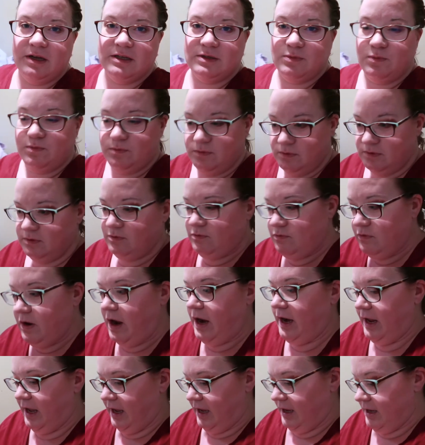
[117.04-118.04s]
is
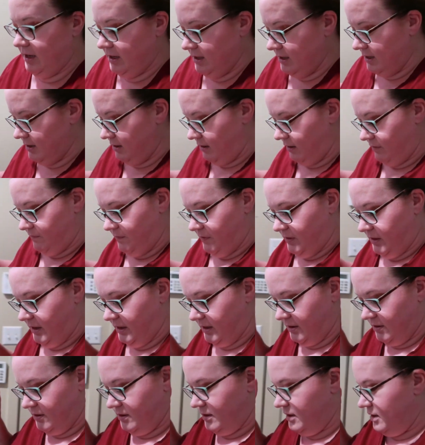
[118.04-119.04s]
running, I feel
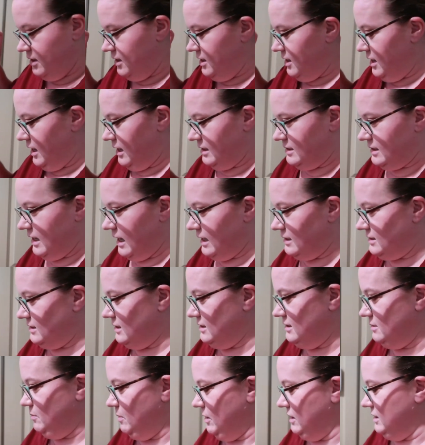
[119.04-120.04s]
like a task
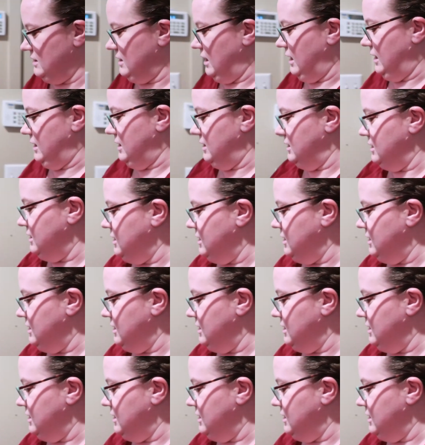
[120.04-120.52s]
is being done.